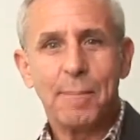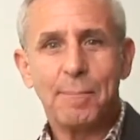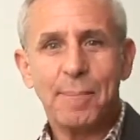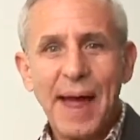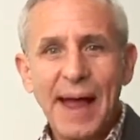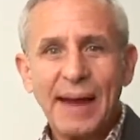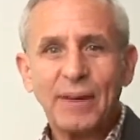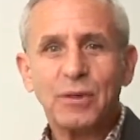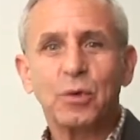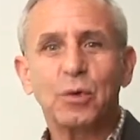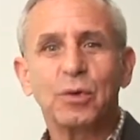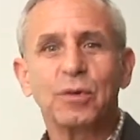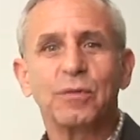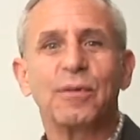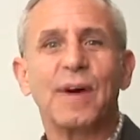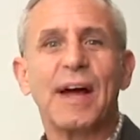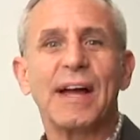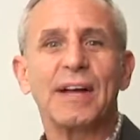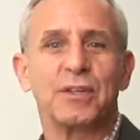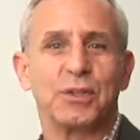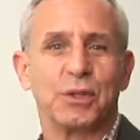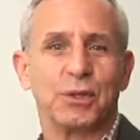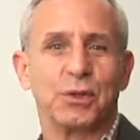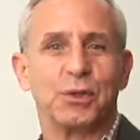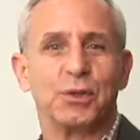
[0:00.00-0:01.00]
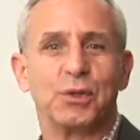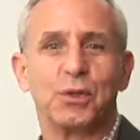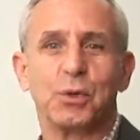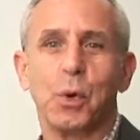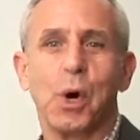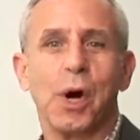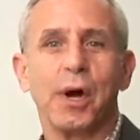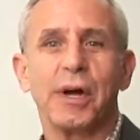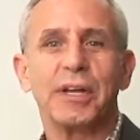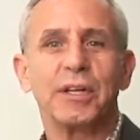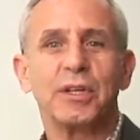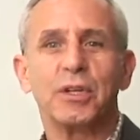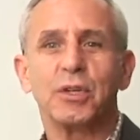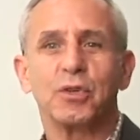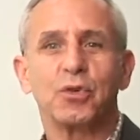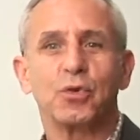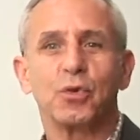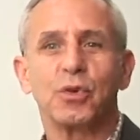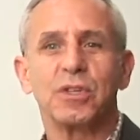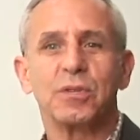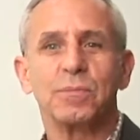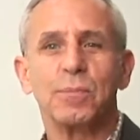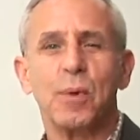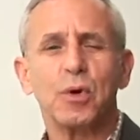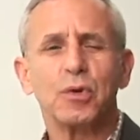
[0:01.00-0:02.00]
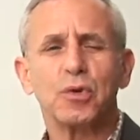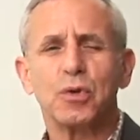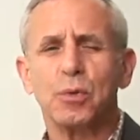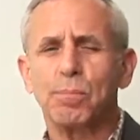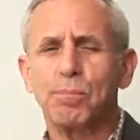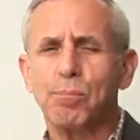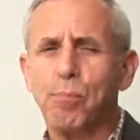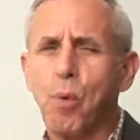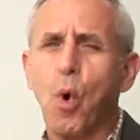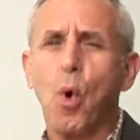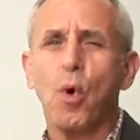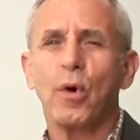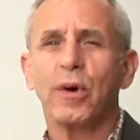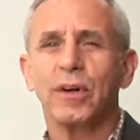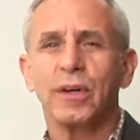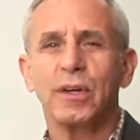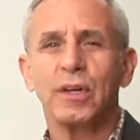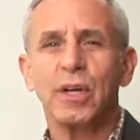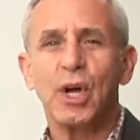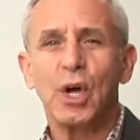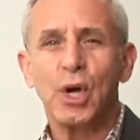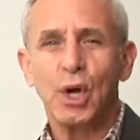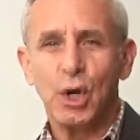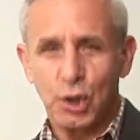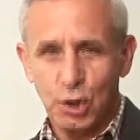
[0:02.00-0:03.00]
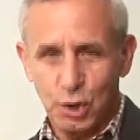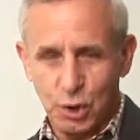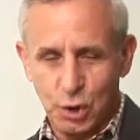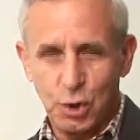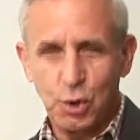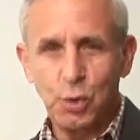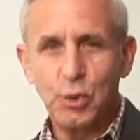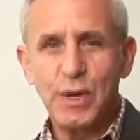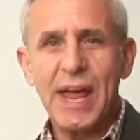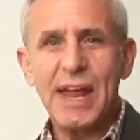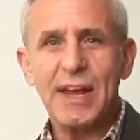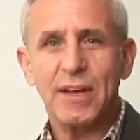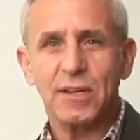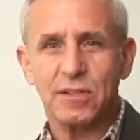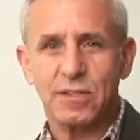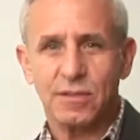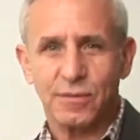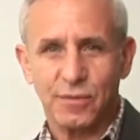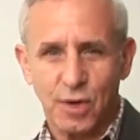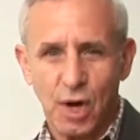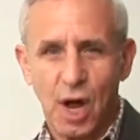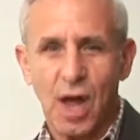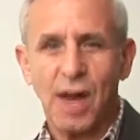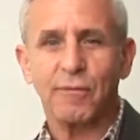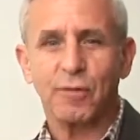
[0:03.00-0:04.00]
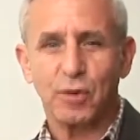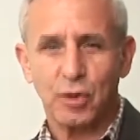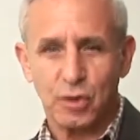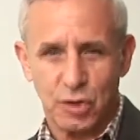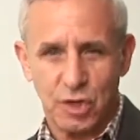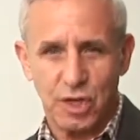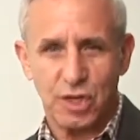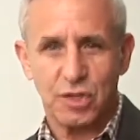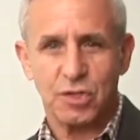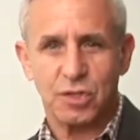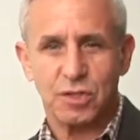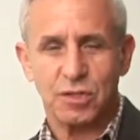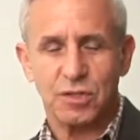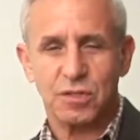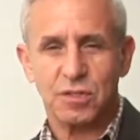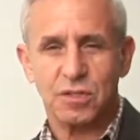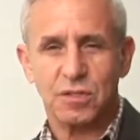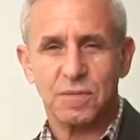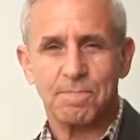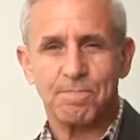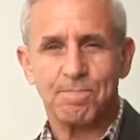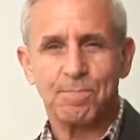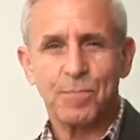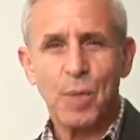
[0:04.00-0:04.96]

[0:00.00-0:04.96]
back to invite you to our industry's most important 2 days of conversations.